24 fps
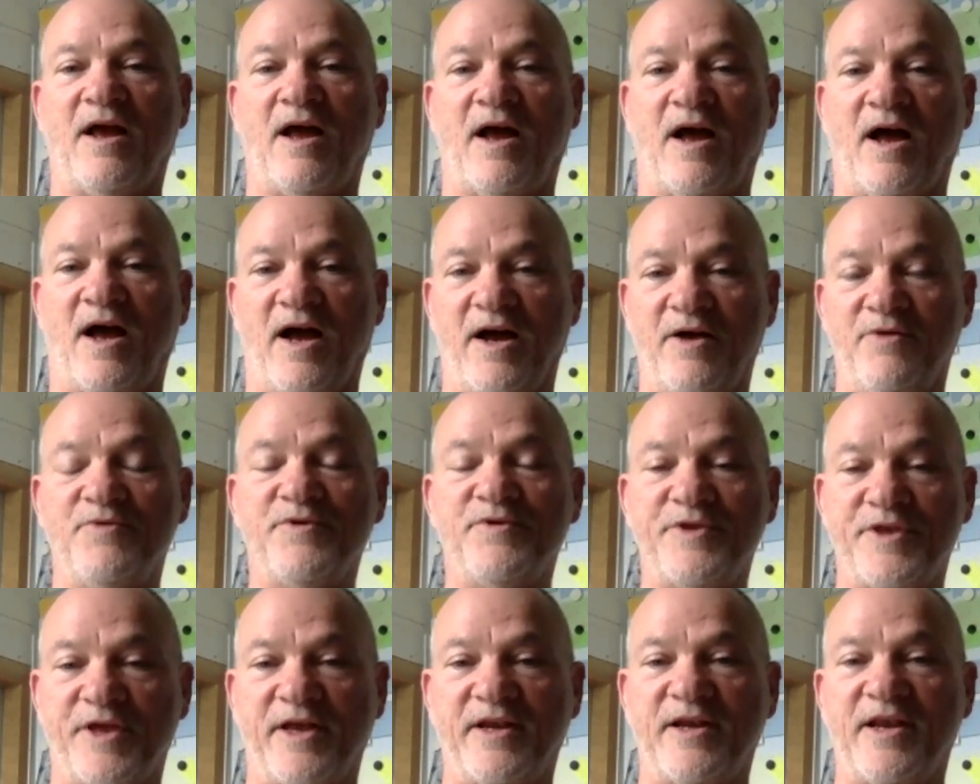I will
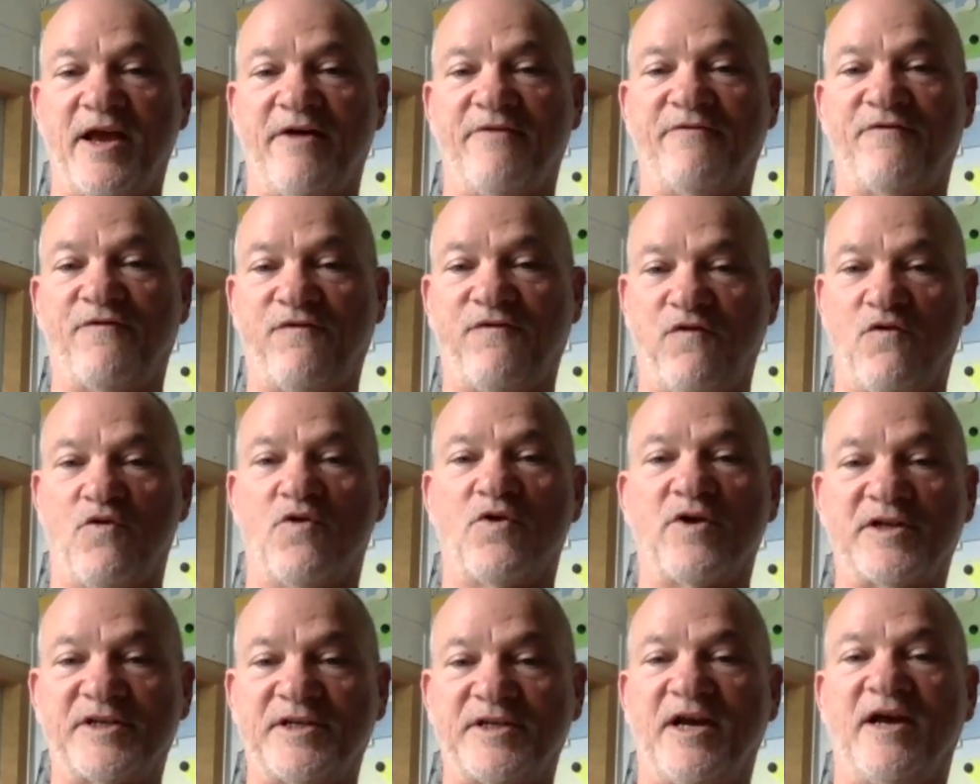then have
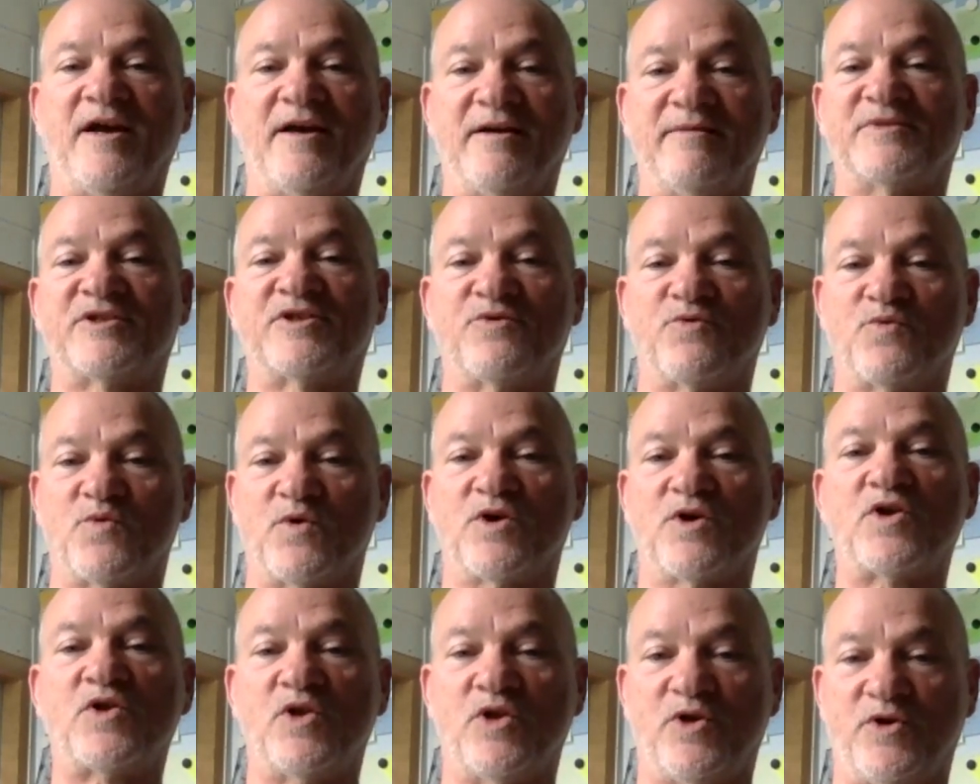4 times the
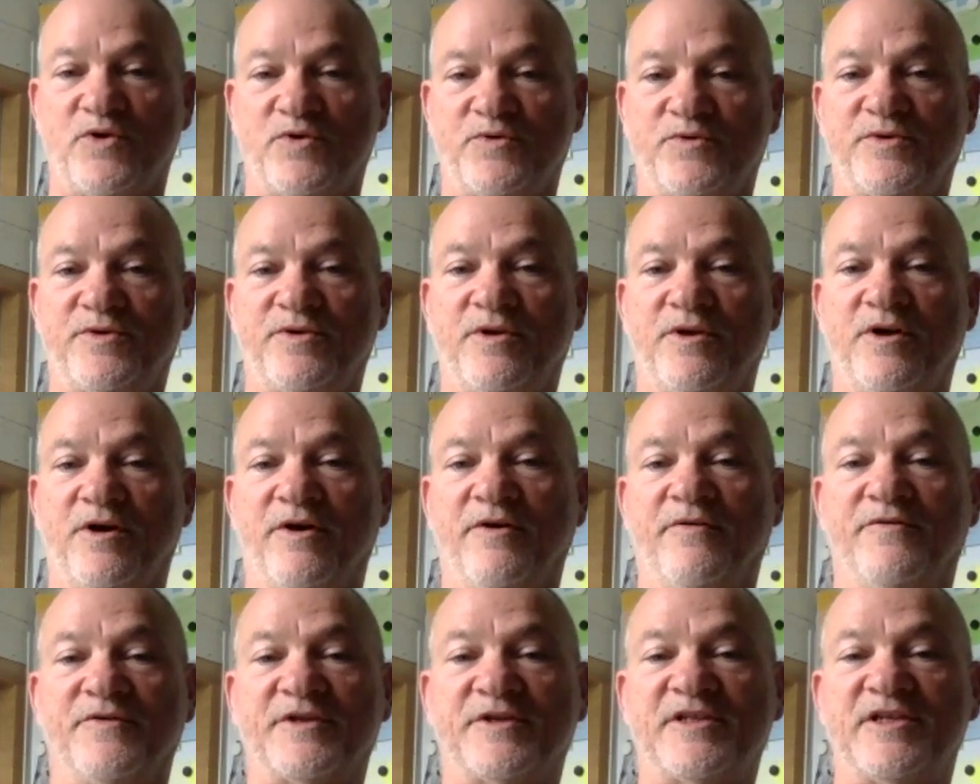workload
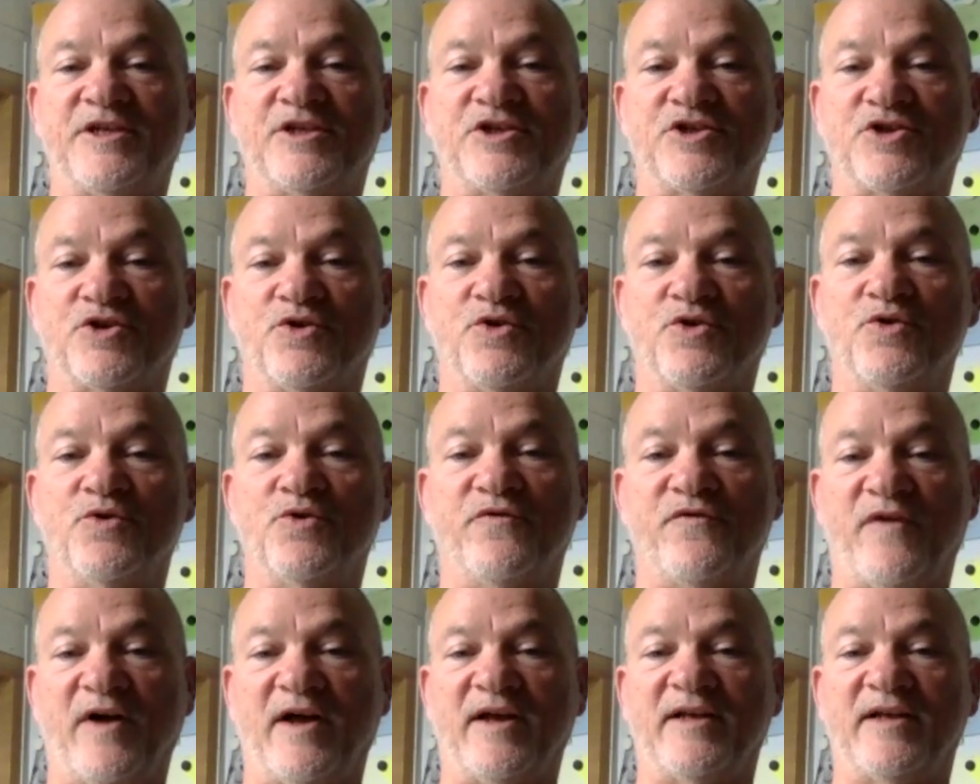of a teacher who
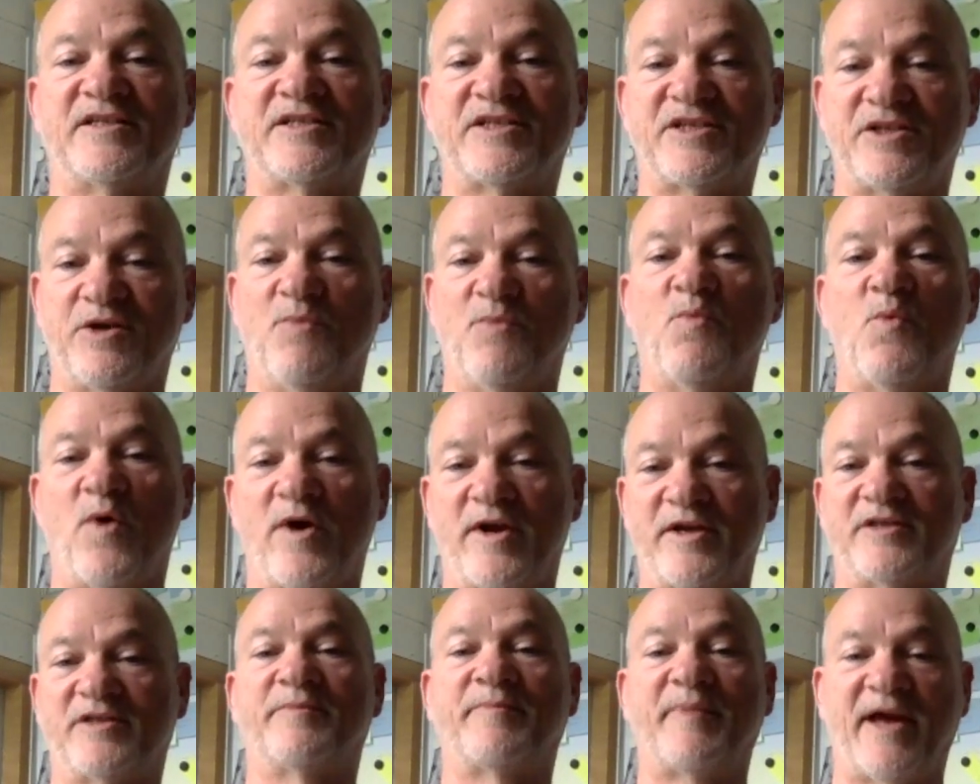finds some
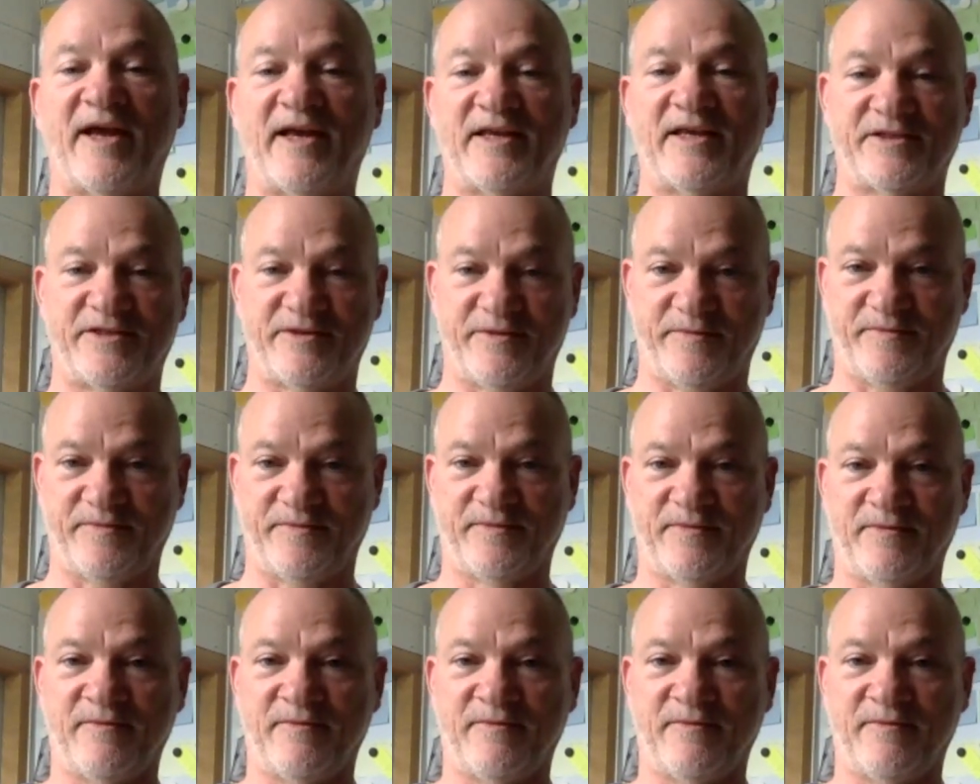way to pass them.